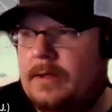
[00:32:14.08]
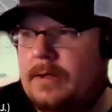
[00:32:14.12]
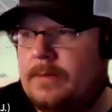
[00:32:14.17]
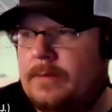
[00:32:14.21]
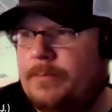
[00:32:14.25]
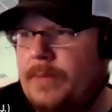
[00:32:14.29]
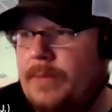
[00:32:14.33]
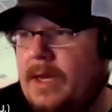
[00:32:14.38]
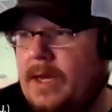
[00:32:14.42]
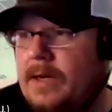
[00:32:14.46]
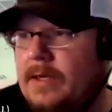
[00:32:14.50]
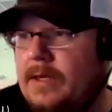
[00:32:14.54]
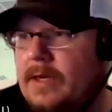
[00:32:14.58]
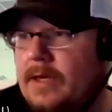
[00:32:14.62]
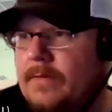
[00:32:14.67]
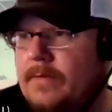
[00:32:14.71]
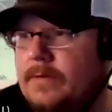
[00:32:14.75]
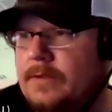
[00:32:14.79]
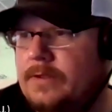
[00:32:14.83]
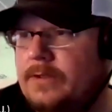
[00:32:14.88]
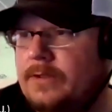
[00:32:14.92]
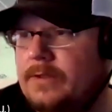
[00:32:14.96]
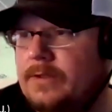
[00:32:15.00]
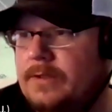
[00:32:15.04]
Batting
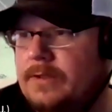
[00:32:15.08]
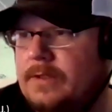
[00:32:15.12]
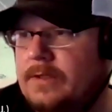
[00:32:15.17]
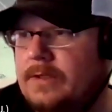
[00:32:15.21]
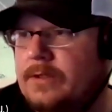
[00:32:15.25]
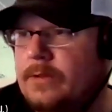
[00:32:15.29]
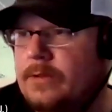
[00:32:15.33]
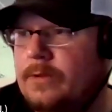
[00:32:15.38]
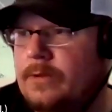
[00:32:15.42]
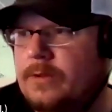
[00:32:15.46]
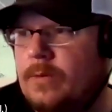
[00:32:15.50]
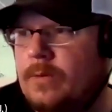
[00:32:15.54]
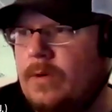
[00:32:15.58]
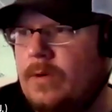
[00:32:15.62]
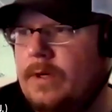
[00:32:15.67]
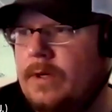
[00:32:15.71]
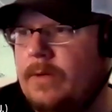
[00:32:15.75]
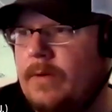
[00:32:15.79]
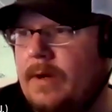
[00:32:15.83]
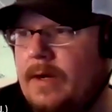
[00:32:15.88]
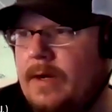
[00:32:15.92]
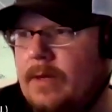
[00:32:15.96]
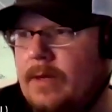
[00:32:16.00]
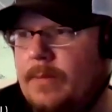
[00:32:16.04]
average is just at 220
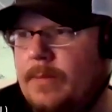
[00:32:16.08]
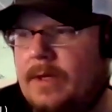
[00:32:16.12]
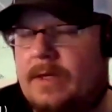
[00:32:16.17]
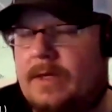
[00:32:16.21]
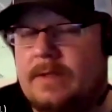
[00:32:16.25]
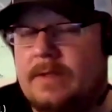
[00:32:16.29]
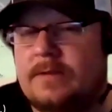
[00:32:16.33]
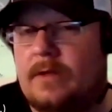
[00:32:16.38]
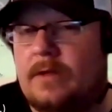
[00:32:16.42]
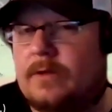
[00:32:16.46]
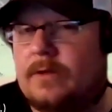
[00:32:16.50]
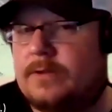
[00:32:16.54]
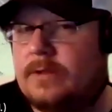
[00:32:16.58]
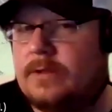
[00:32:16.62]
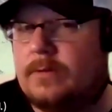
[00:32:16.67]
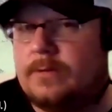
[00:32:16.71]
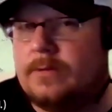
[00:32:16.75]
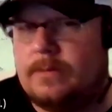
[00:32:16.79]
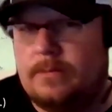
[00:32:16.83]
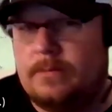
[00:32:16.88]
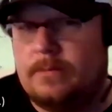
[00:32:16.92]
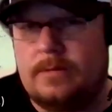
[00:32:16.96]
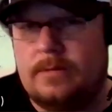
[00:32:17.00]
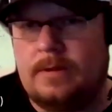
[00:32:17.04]
right now, but he's also
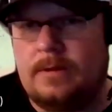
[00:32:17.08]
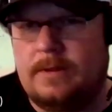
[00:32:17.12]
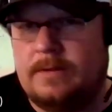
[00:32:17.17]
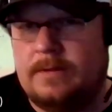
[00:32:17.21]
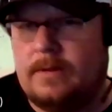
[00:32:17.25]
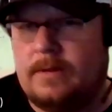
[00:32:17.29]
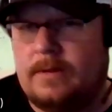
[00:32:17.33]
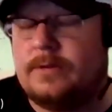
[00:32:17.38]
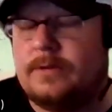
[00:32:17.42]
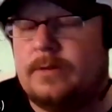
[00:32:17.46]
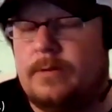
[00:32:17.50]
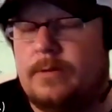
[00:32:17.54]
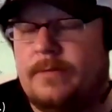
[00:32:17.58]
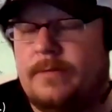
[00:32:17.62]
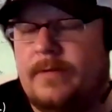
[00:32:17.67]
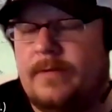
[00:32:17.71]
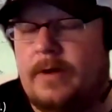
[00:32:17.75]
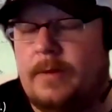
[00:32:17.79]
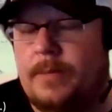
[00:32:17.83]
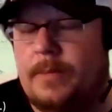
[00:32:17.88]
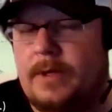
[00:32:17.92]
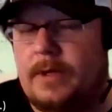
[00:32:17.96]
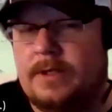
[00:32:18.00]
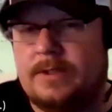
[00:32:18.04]
a
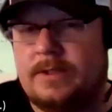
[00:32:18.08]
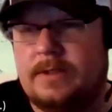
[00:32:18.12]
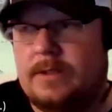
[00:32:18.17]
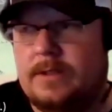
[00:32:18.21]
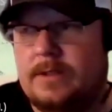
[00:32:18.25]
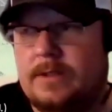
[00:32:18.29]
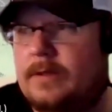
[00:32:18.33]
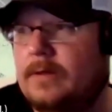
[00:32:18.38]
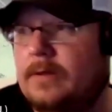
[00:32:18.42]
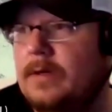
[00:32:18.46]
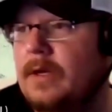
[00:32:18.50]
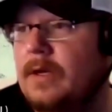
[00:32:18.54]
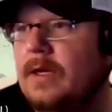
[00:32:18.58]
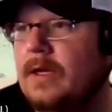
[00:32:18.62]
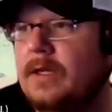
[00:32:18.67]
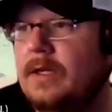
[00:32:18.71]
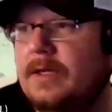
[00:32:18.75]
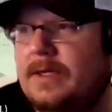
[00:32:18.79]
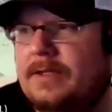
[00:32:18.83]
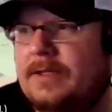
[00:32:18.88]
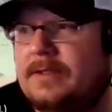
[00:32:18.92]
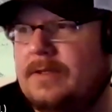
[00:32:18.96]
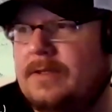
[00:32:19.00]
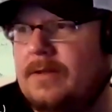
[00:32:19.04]
very patient hitter.
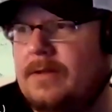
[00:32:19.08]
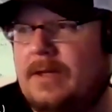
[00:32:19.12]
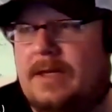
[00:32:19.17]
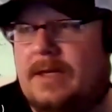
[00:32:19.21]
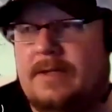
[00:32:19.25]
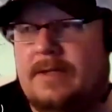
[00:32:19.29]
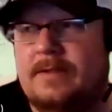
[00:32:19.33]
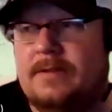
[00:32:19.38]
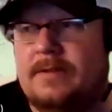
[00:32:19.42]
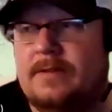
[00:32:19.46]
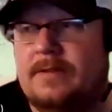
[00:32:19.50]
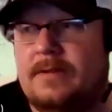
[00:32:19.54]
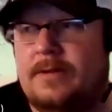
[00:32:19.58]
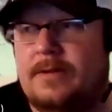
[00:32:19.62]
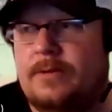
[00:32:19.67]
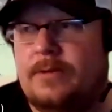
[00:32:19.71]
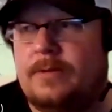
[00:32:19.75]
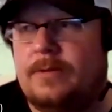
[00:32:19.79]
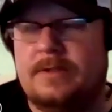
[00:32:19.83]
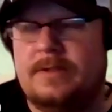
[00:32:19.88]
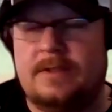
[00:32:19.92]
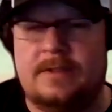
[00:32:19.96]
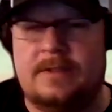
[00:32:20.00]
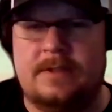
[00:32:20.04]
He still has a
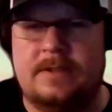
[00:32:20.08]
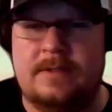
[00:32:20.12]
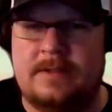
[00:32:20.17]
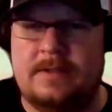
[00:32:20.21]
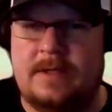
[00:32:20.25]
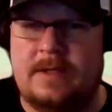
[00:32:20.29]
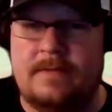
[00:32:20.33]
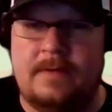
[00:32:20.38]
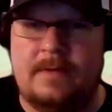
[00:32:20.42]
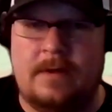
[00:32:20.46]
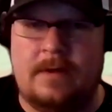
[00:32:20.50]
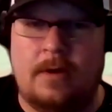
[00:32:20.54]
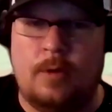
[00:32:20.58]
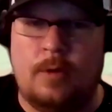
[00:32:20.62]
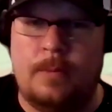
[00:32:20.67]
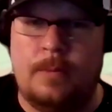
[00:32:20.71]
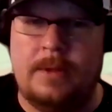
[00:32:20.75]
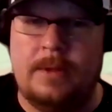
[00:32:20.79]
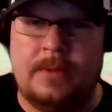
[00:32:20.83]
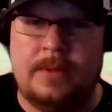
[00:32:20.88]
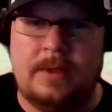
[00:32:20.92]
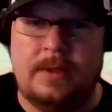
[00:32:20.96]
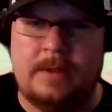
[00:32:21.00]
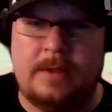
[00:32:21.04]
367
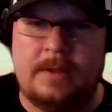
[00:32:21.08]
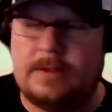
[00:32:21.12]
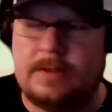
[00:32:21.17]
OBP.